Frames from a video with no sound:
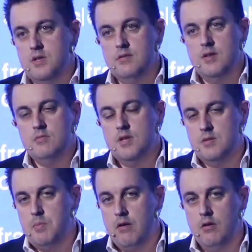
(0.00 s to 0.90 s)
in some
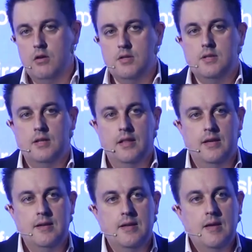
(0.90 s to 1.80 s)
sense
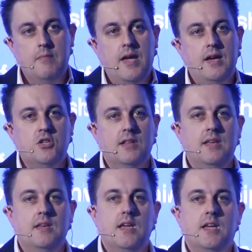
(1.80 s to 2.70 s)
paradoxically, may
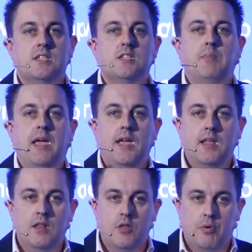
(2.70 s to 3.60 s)
actually
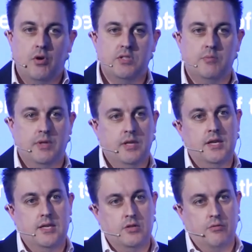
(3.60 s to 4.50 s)
expand the
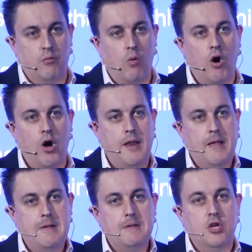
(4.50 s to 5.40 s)
possibilities of what
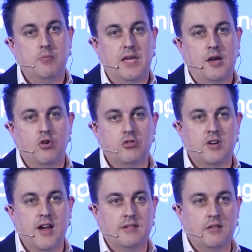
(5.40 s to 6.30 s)
can be
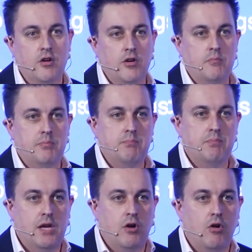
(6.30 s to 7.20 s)
contracted on. And
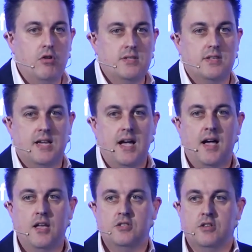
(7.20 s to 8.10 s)
because it's
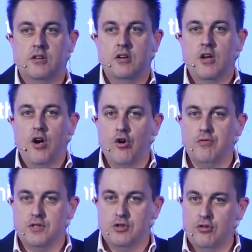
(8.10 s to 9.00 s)
hard to
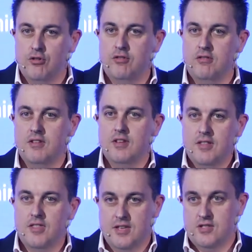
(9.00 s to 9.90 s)
overturn
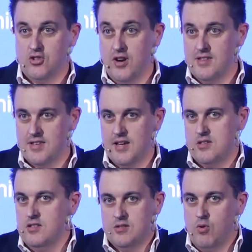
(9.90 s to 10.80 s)
these
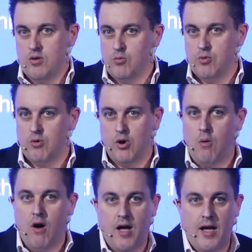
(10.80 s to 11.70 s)
transactions, one would
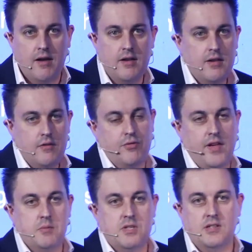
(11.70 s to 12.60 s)
require
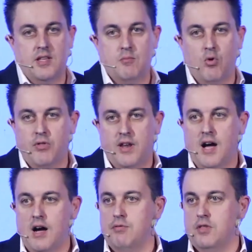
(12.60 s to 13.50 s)
famously more than
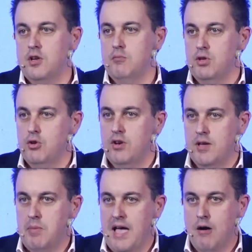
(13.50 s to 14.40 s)
half the
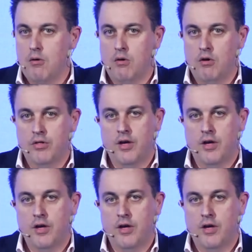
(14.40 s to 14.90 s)
computing power on